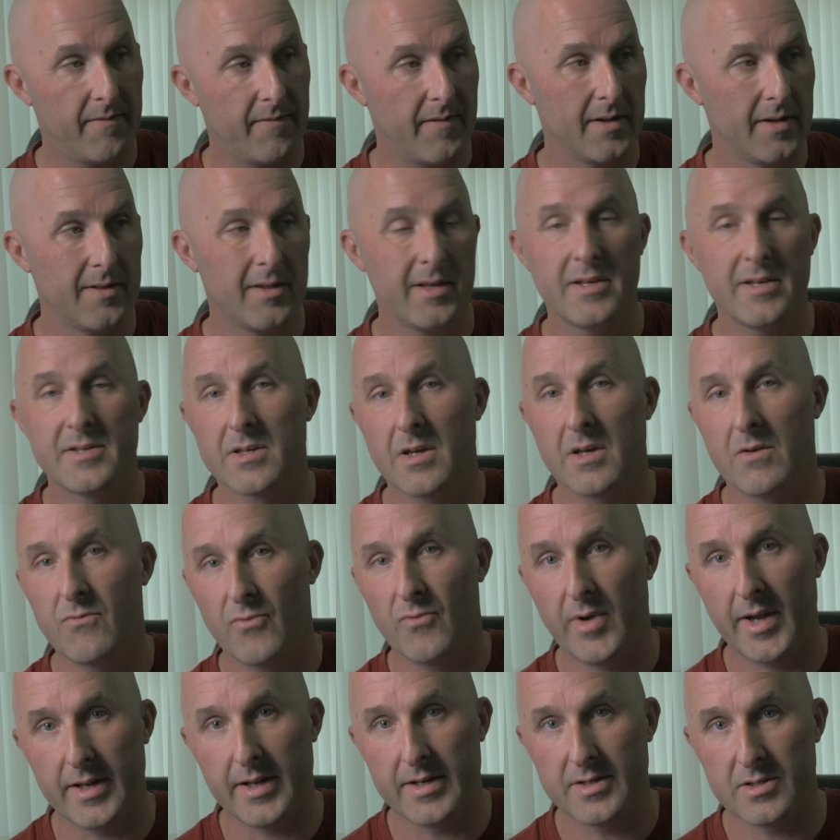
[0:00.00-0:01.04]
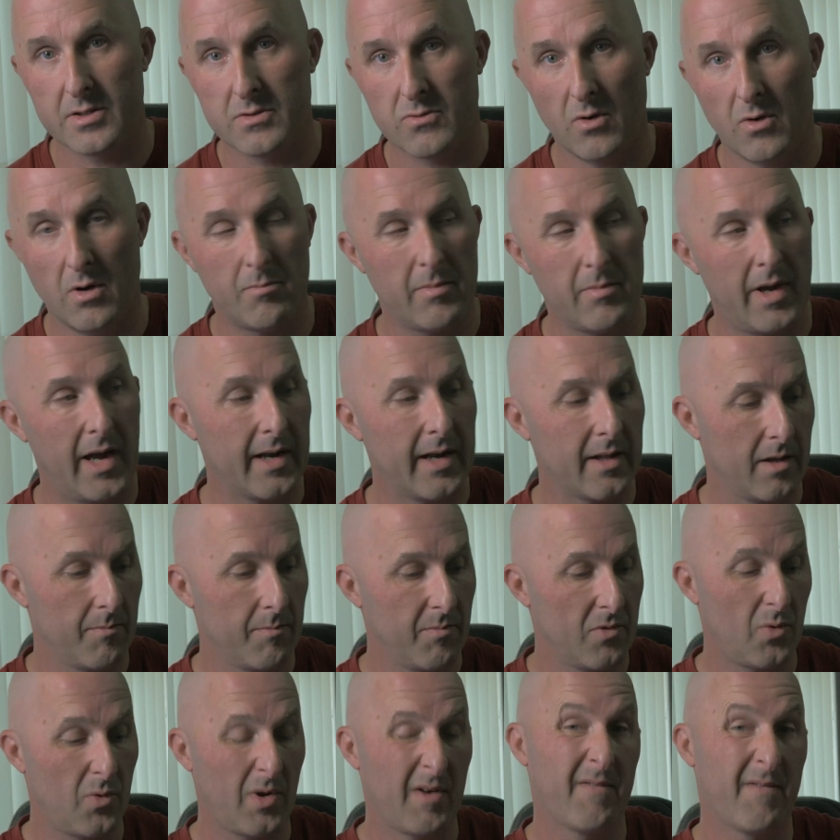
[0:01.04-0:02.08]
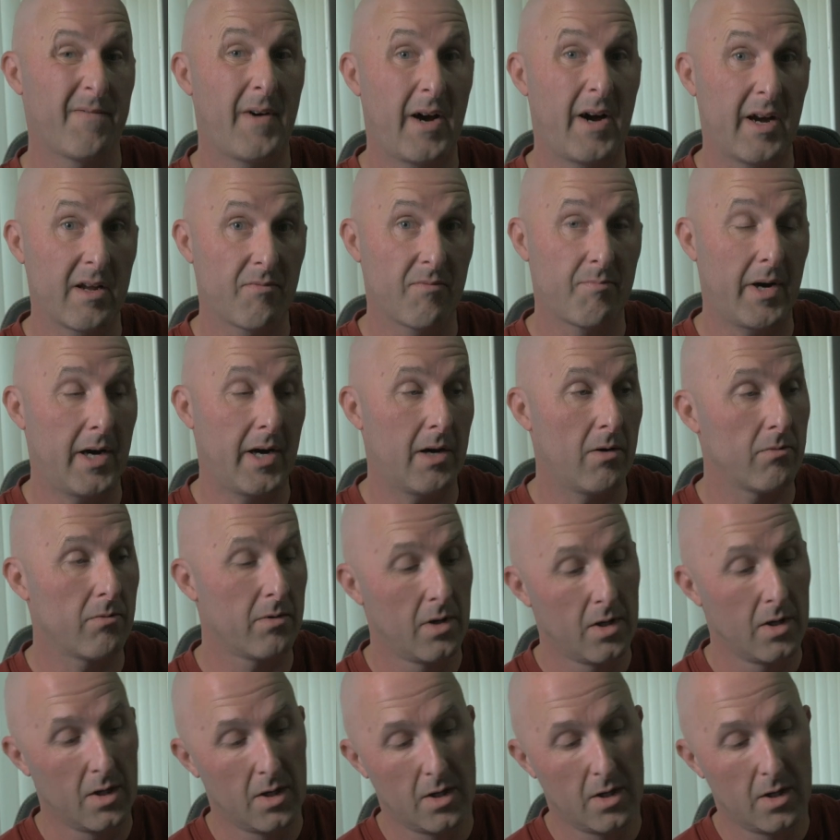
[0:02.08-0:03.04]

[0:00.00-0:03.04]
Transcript: and these can range from anything between £5